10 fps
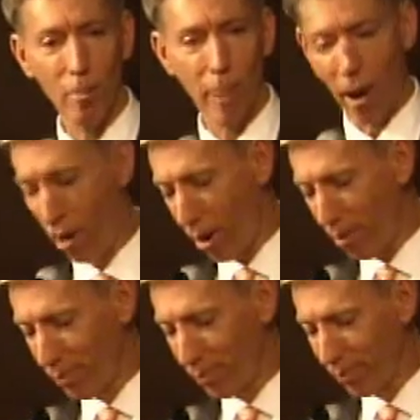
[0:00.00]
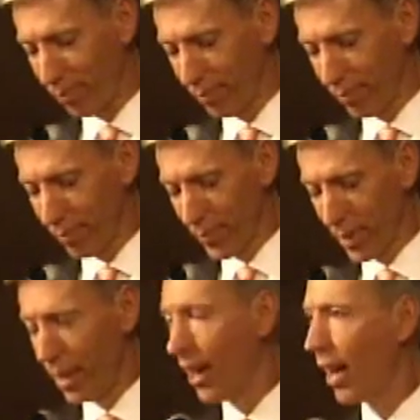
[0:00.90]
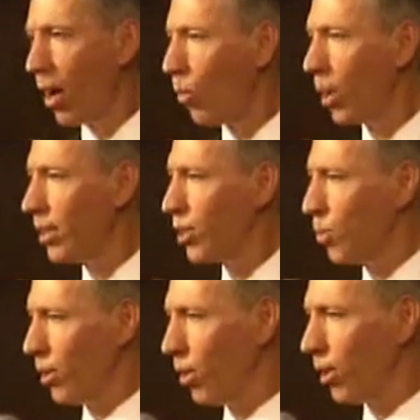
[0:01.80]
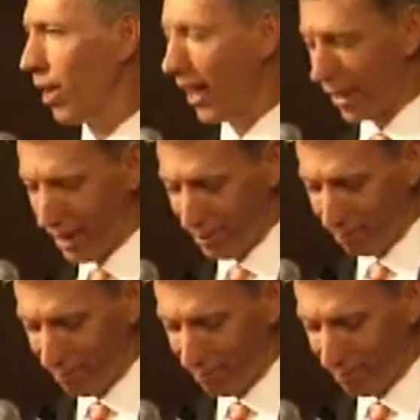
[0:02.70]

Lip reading: bearer. What does one look like?